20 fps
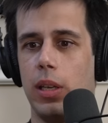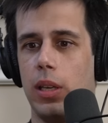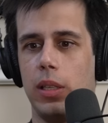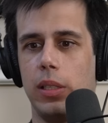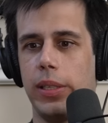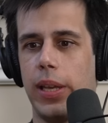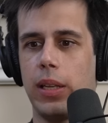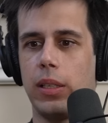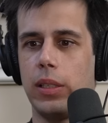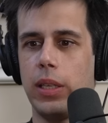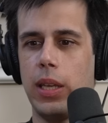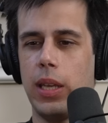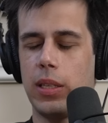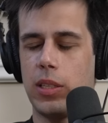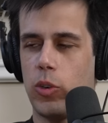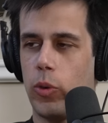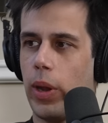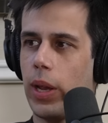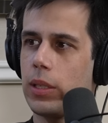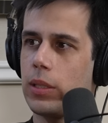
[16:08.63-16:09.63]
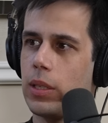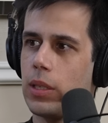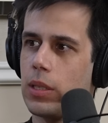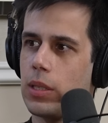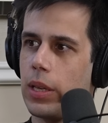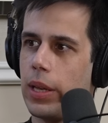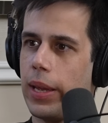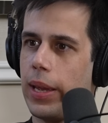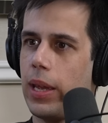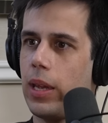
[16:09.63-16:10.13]
uh, Lian Li interacting and
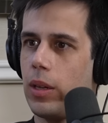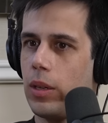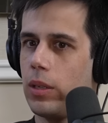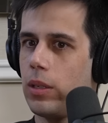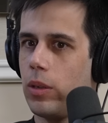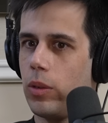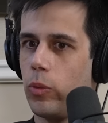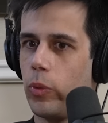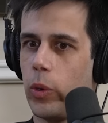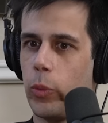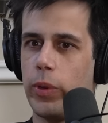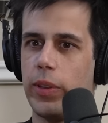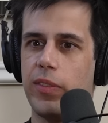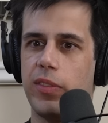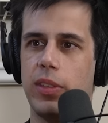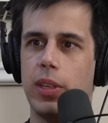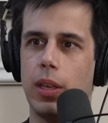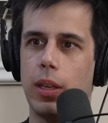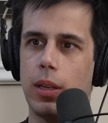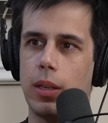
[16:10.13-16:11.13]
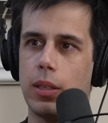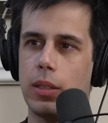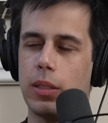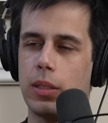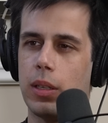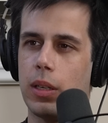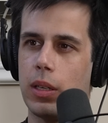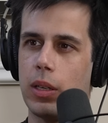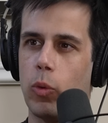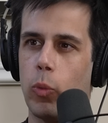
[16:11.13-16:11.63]
say, hey, what we've
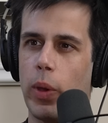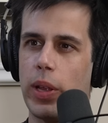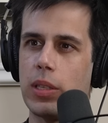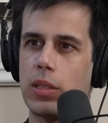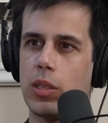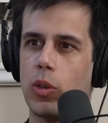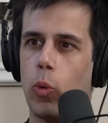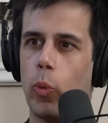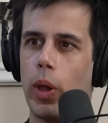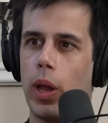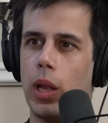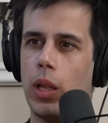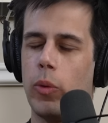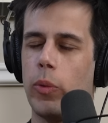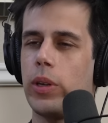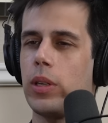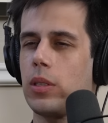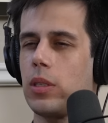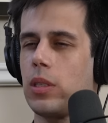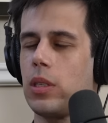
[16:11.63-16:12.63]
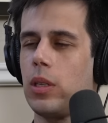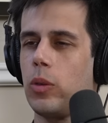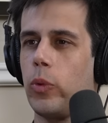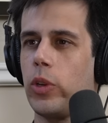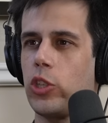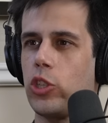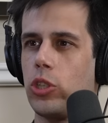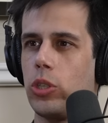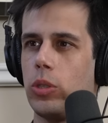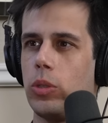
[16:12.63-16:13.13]
done went so well. I want to see
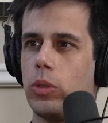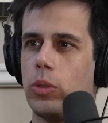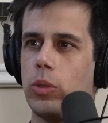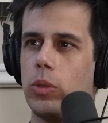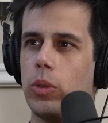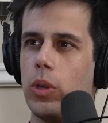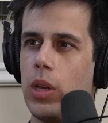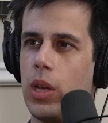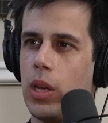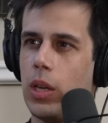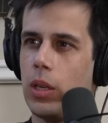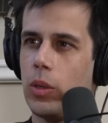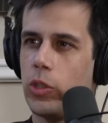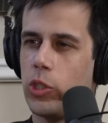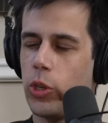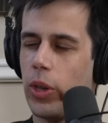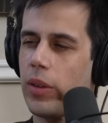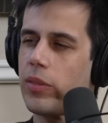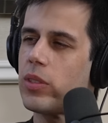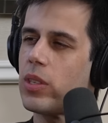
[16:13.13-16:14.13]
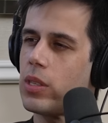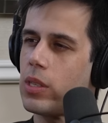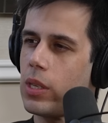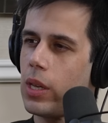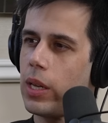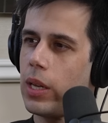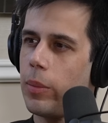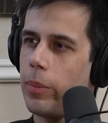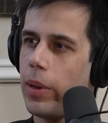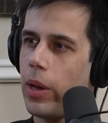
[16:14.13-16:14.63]
what you what you have to
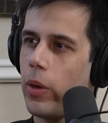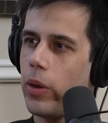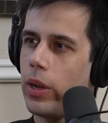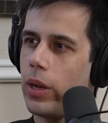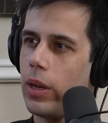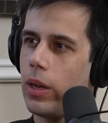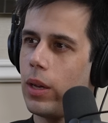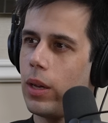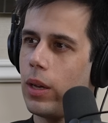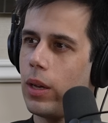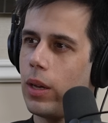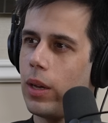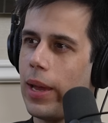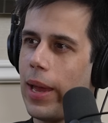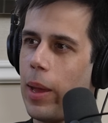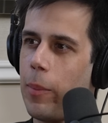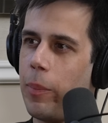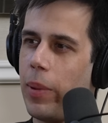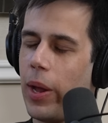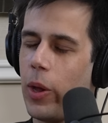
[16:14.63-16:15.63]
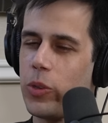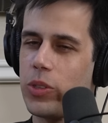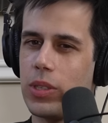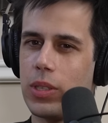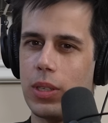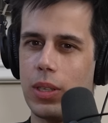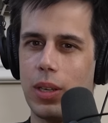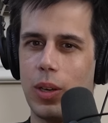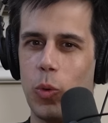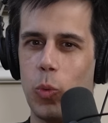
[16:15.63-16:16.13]
say about uh,
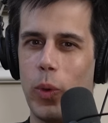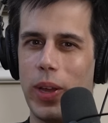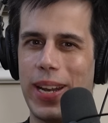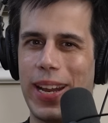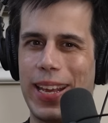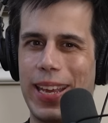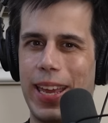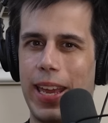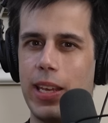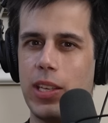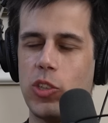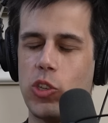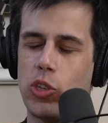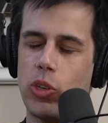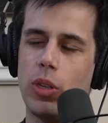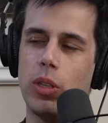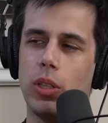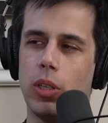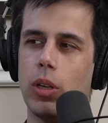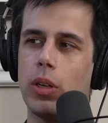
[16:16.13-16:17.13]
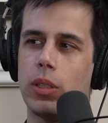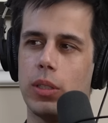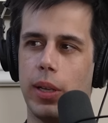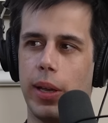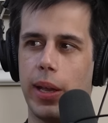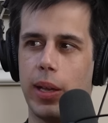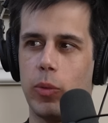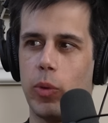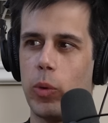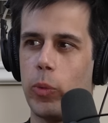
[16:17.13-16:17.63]
about uh, what a case should look
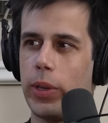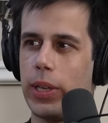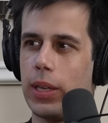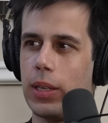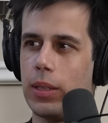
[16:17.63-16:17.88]
like, what we